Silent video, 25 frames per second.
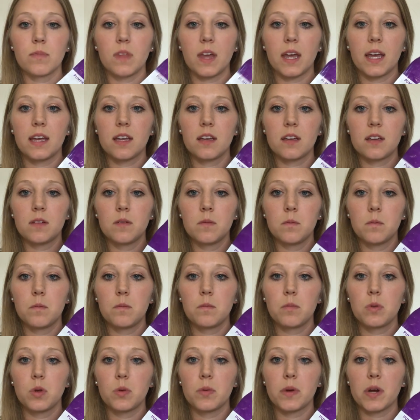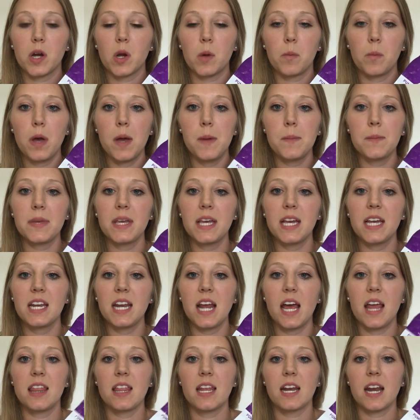like blueberry and pumpkin.
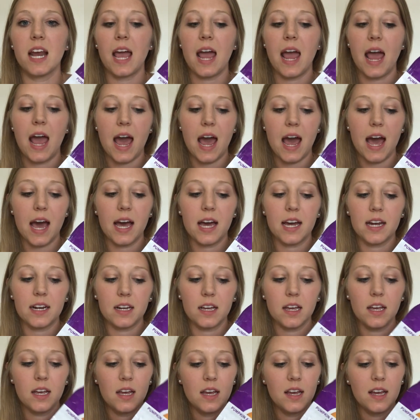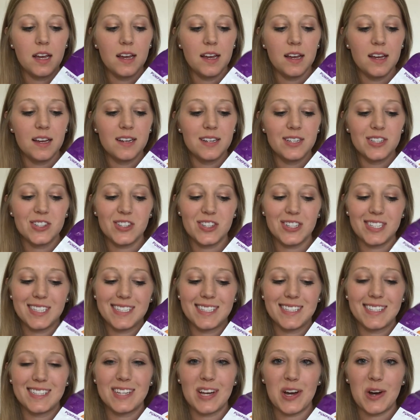And then I had,
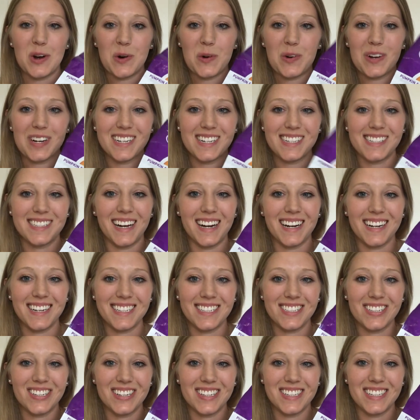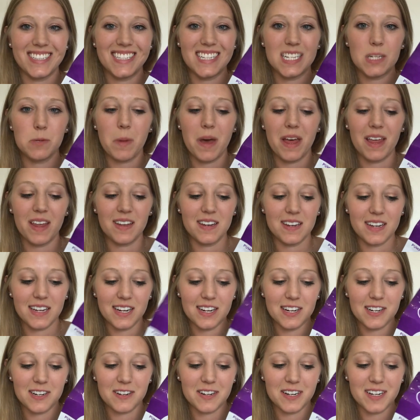she's so excited. She can smell it in
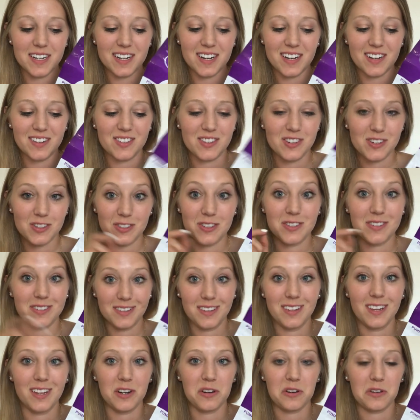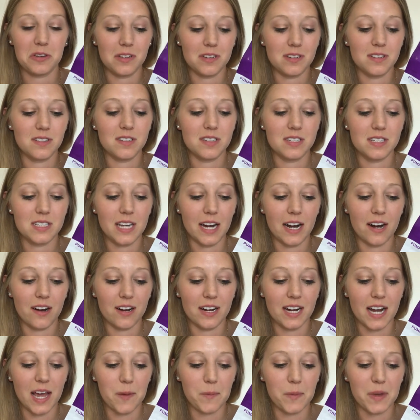here right now. She's literally
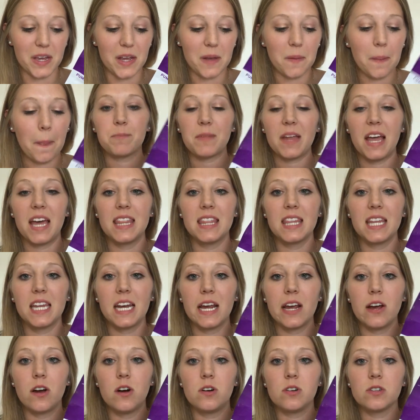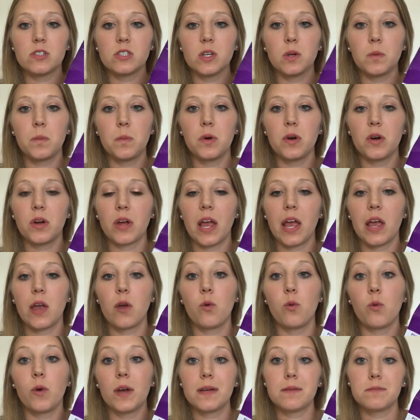staring at me. And then I also put
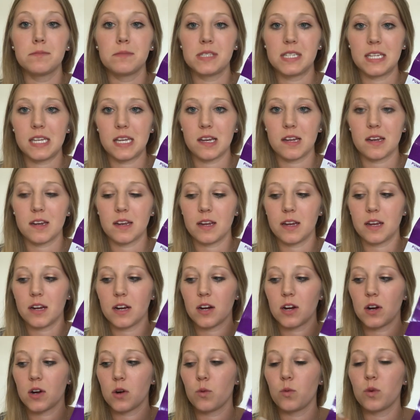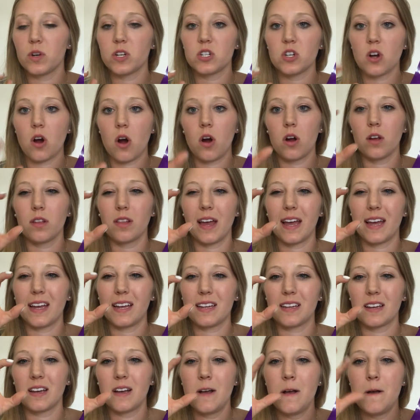a whimsy in here, which are
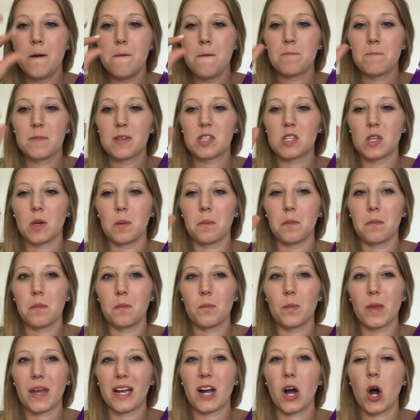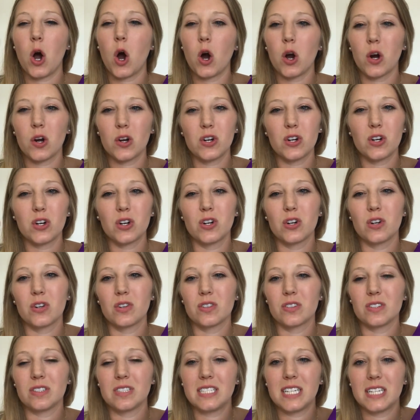like some like
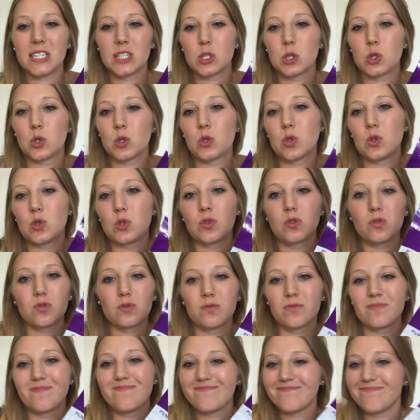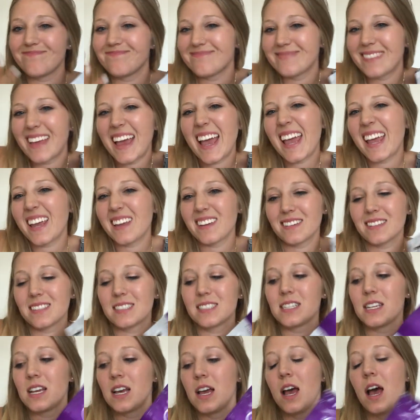harder dental
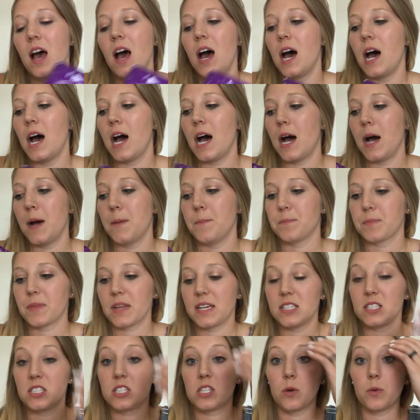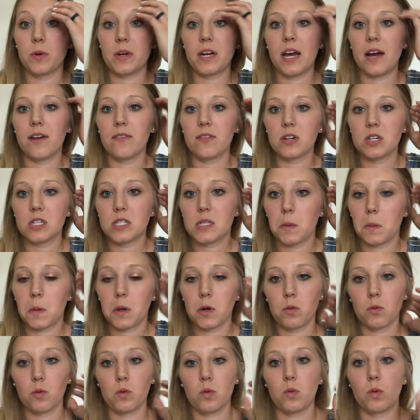things. And so whenever
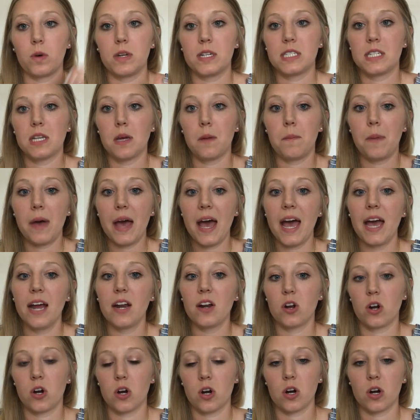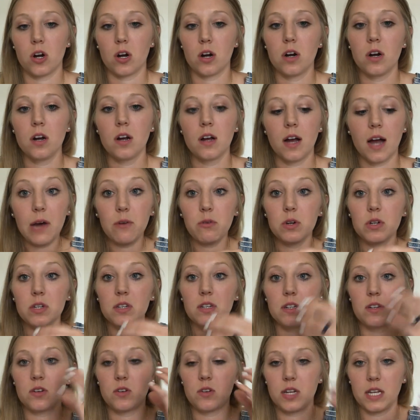someone would want to pet her, I
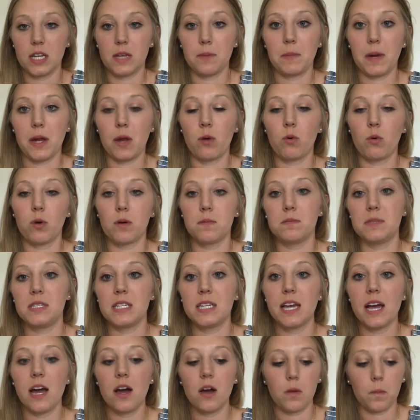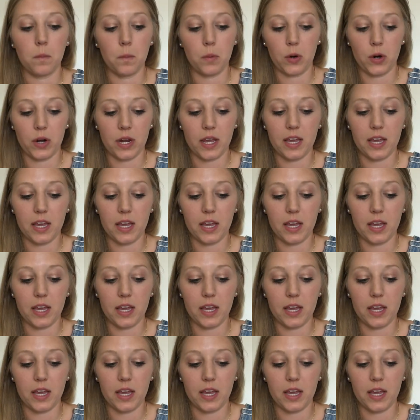would get my whimsy out and put